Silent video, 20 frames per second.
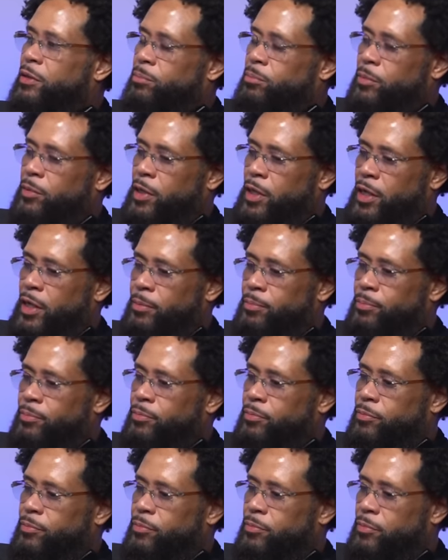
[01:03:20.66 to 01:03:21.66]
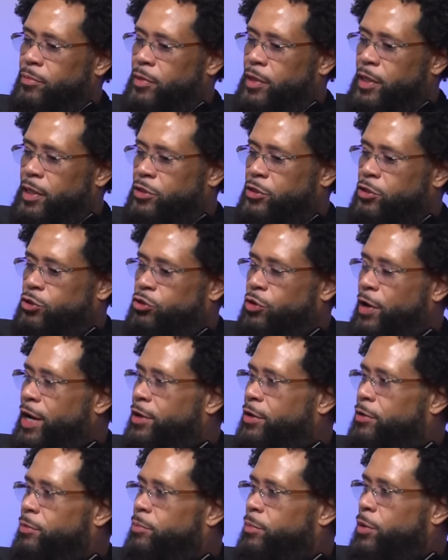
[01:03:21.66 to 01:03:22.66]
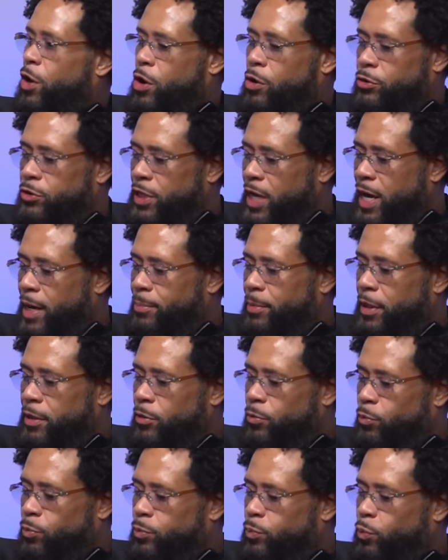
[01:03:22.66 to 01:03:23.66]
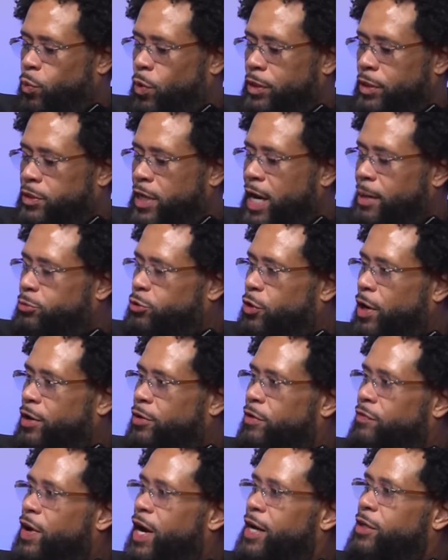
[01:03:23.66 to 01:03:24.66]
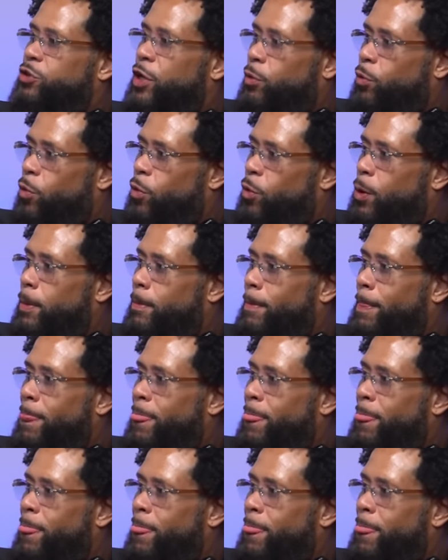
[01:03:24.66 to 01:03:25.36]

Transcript: um, is the trainer, long time and one time trainer of Andre Ward.